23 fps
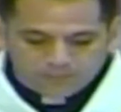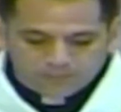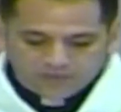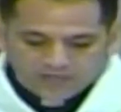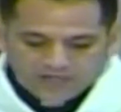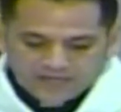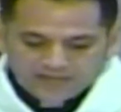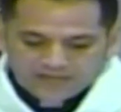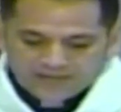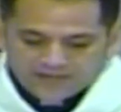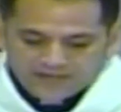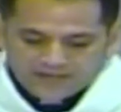
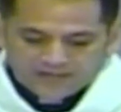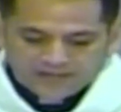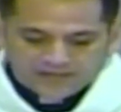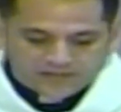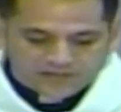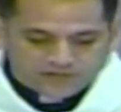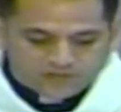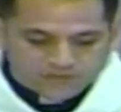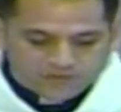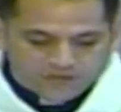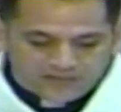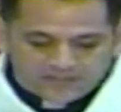like
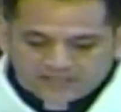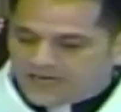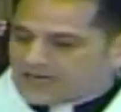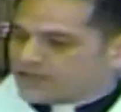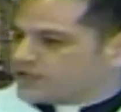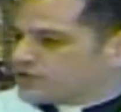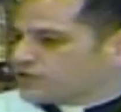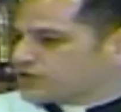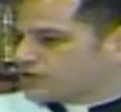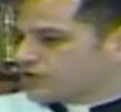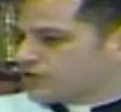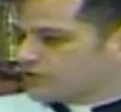this," or "Attend
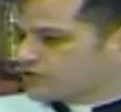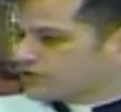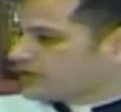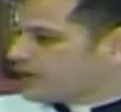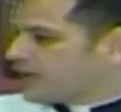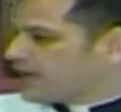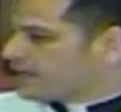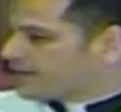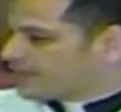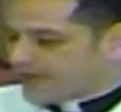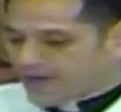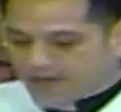a church
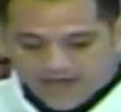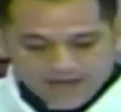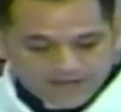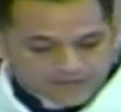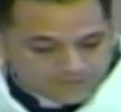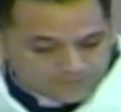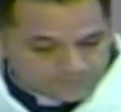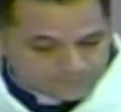like that."